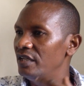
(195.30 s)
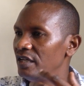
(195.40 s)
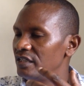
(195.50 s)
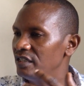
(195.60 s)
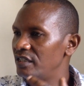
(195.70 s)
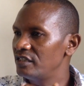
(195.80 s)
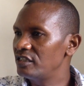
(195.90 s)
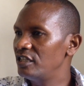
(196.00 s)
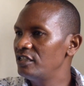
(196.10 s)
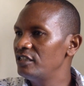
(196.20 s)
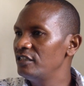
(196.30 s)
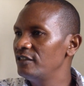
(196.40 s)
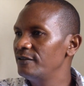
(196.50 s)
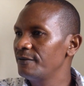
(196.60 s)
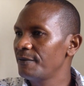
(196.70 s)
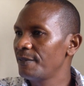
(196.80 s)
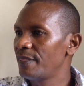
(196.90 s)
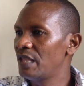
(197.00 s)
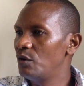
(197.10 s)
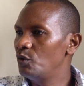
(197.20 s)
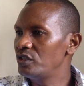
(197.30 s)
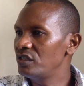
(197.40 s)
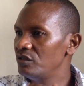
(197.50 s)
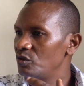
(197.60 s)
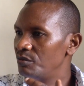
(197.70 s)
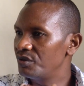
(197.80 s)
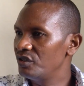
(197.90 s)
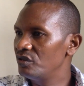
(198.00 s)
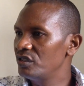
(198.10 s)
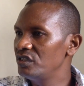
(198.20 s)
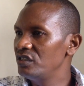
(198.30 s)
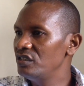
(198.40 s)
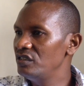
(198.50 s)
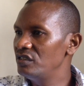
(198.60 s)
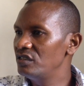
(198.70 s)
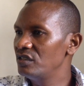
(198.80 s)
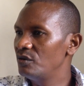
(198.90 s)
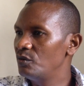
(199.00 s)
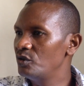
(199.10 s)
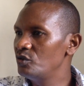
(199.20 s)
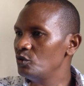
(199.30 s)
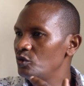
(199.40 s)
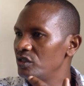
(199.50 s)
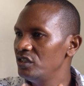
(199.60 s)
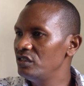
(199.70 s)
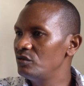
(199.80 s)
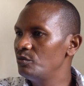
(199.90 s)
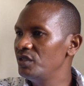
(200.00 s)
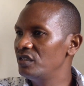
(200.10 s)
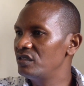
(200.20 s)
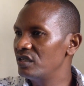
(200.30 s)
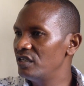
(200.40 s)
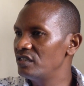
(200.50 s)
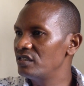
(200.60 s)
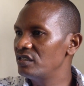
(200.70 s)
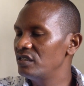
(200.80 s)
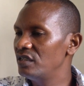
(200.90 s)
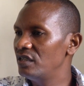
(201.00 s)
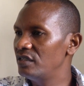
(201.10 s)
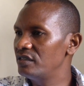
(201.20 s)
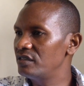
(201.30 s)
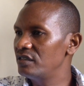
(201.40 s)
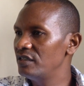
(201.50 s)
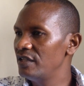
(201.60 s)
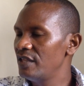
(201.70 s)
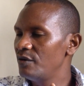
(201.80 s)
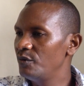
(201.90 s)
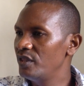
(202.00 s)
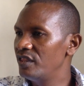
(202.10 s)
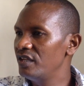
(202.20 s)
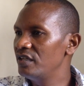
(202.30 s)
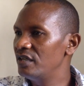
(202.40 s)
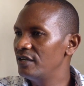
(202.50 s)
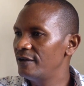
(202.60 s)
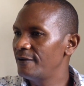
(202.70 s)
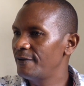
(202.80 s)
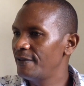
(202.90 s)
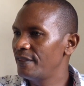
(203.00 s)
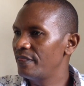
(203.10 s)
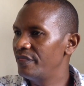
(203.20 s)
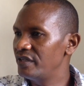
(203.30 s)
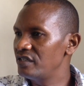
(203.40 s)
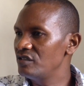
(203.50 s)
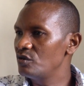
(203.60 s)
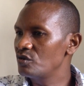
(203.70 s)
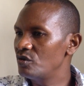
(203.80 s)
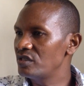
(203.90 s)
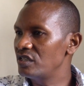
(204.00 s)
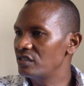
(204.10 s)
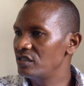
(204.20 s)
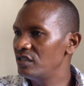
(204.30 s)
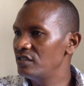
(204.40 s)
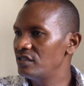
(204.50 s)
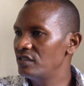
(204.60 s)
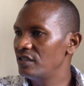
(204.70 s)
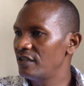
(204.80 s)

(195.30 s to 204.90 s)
and understanding what are your priorities, what do you need to be addressed, and we think that is also a success.